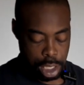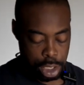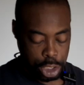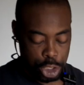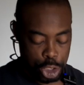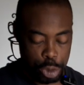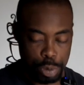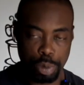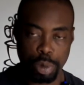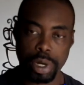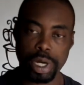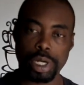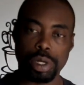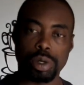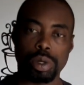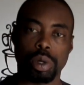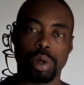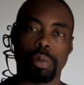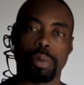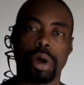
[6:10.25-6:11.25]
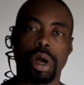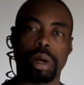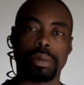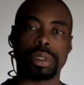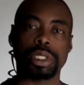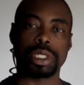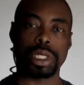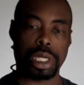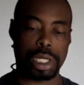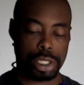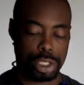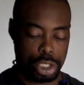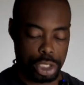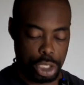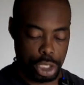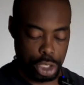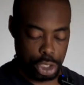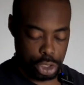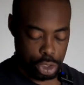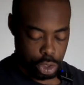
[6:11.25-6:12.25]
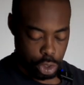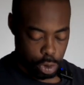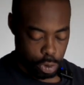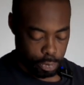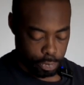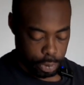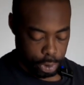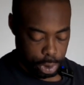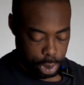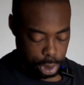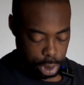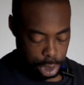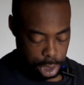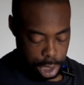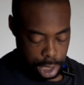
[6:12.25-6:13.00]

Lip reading: sprinkle Parmesan cheese over,